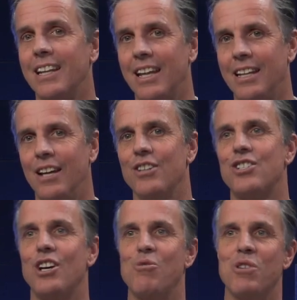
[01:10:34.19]
And then they'll
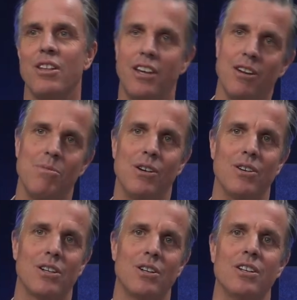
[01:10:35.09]
share one of their miracles.
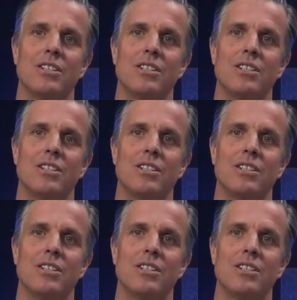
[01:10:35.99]
Yeah, they'll go,